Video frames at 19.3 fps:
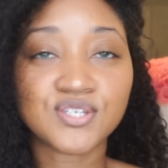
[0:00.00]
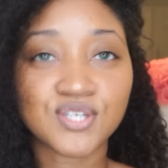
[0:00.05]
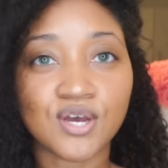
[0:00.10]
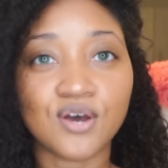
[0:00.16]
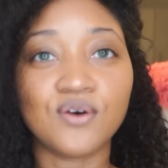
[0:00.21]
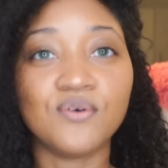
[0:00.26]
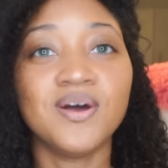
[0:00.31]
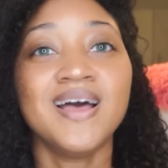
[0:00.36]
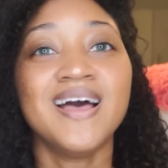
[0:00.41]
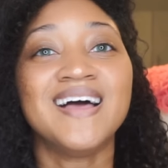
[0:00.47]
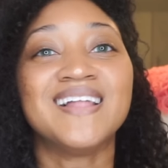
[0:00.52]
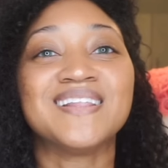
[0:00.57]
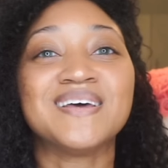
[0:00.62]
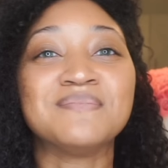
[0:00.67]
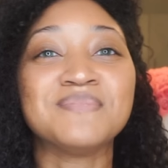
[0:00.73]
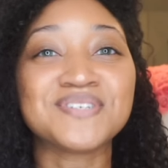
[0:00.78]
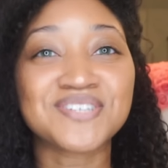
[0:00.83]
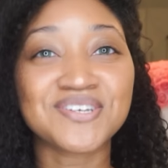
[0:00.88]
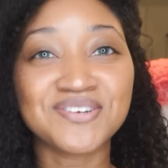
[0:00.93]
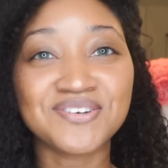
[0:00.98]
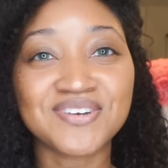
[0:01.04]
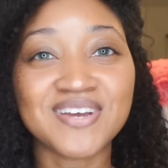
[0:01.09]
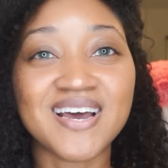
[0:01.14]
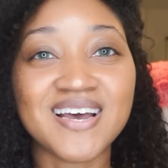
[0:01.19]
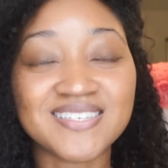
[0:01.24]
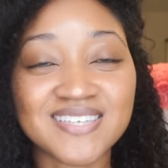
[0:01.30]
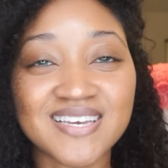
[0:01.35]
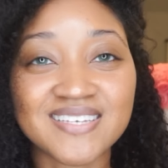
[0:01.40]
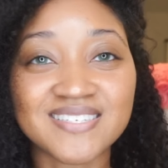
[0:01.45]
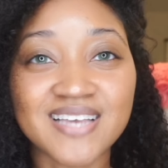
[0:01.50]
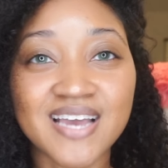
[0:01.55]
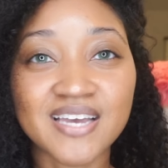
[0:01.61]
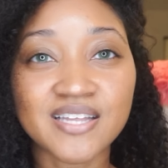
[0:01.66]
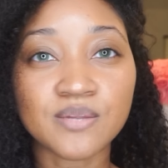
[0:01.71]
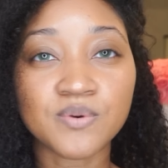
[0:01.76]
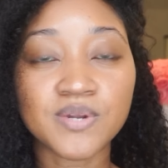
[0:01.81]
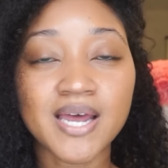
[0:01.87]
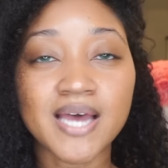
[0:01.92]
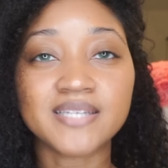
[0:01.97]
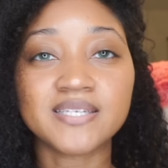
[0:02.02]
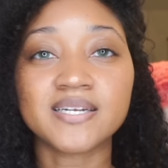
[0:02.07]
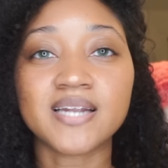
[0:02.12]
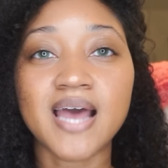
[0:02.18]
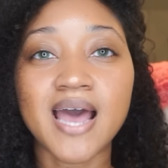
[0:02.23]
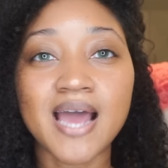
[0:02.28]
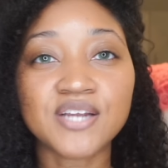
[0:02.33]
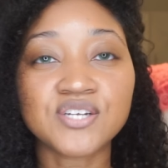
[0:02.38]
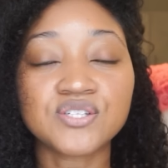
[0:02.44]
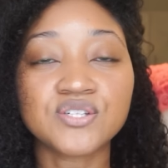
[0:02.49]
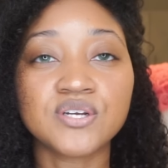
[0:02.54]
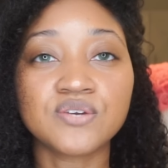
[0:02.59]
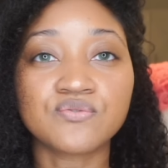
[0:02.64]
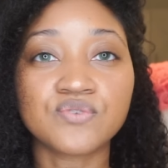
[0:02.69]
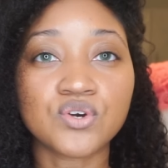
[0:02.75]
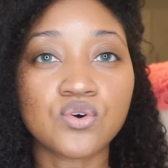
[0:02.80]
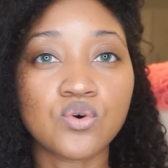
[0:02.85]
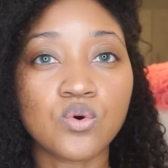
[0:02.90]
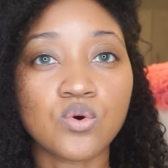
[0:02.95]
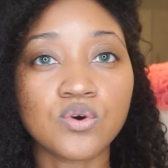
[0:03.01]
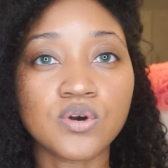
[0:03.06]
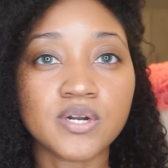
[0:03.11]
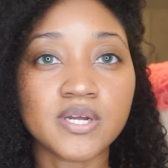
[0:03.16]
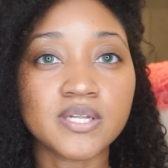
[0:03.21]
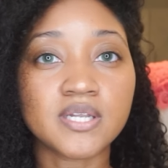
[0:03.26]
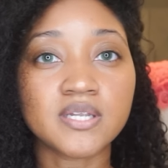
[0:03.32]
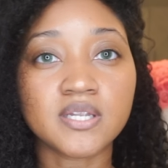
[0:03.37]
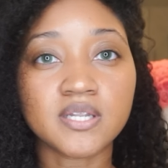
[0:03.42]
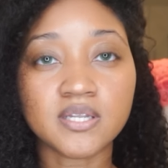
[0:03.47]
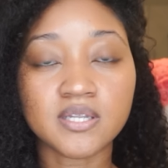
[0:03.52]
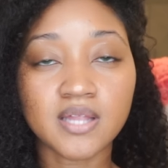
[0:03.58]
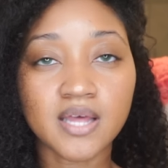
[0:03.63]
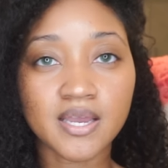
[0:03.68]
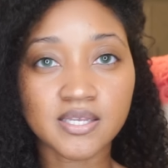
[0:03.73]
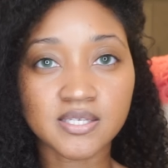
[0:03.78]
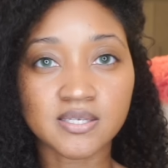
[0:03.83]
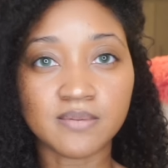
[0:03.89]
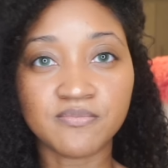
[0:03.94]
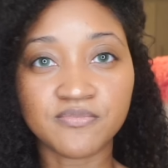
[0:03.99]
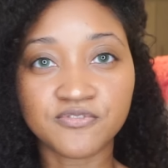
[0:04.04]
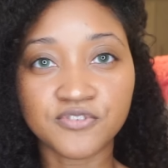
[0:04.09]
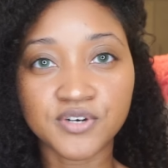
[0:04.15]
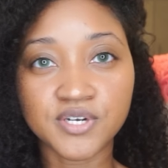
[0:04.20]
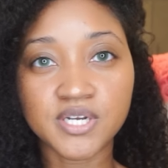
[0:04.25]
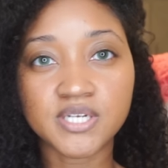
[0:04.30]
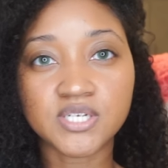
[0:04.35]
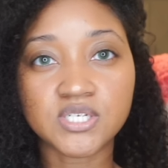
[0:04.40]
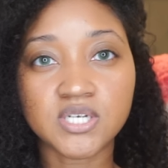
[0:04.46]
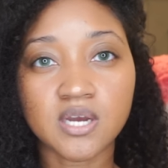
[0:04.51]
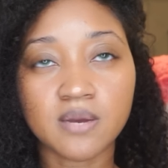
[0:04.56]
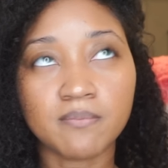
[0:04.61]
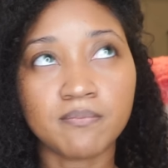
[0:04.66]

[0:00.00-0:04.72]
So let me show you guys exactly what I did. I actually recorded like some footage,